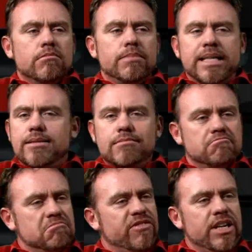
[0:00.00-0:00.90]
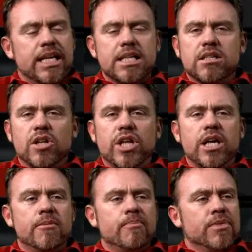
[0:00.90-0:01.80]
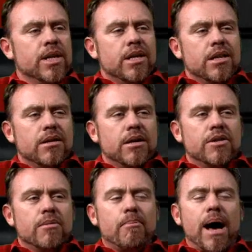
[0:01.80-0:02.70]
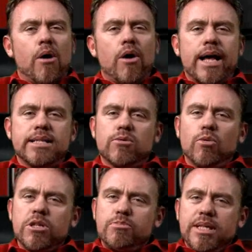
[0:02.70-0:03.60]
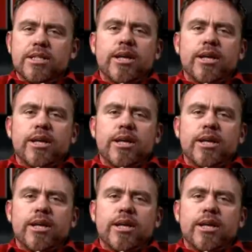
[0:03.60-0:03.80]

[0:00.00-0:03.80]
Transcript: but feeling is still there. The power has almost been